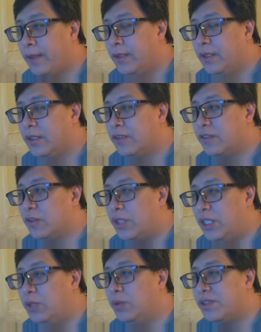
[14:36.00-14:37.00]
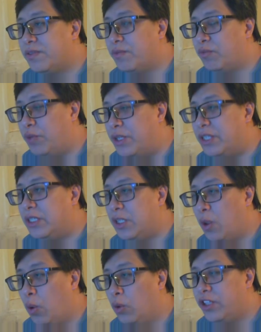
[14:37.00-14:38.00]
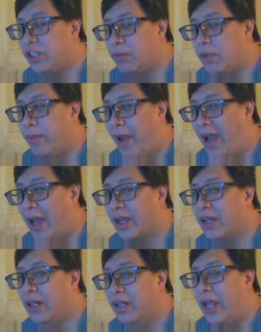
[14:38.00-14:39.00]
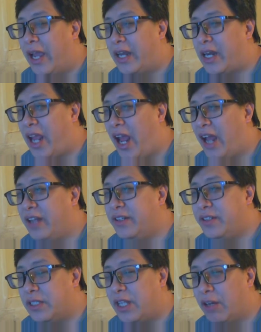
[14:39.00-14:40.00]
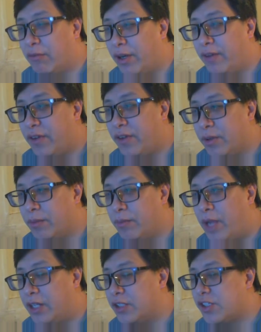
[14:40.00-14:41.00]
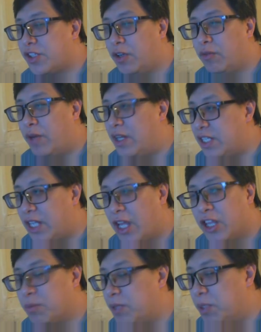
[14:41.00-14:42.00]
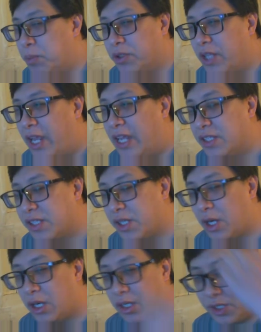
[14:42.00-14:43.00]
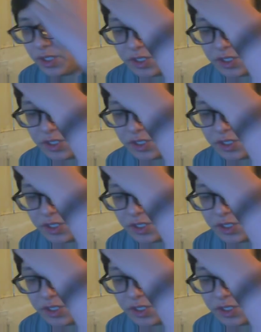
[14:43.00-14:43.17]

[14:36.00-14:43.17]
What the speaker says: So he was really holding me back, and I had to get rid of him and start raising other people to 8 stars just